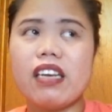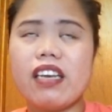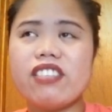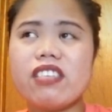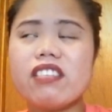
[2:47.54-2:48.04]

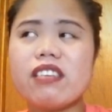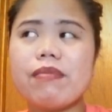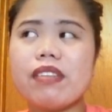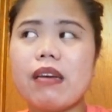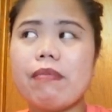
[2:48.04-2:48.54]
It's just
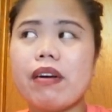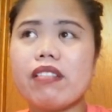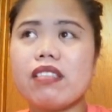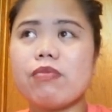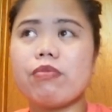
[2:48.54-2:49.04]
something
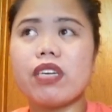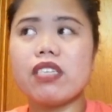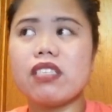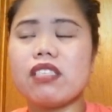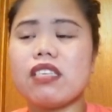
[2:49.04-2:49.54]
about this
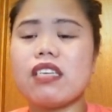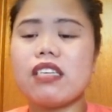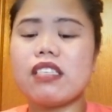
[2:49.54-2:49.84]
pregnancy.